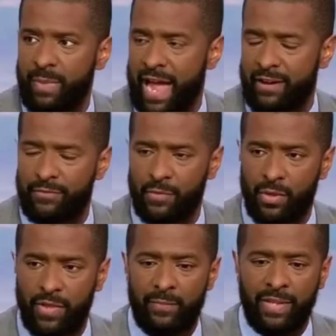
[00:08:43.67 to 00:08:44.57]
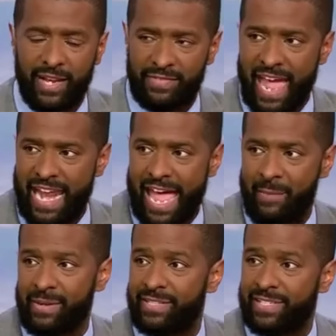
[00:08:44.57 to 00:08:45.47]
back and forth, if that
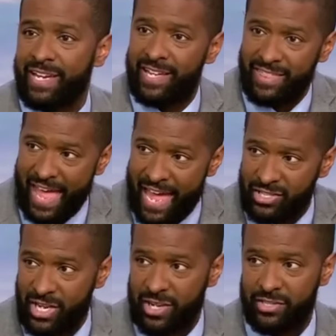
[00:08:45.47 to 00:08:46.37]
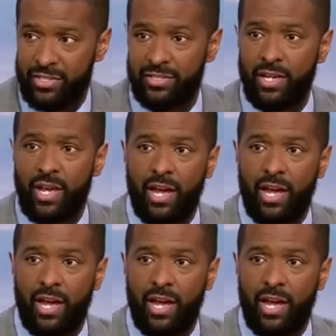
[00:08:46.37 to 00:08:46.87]
happens, that changes.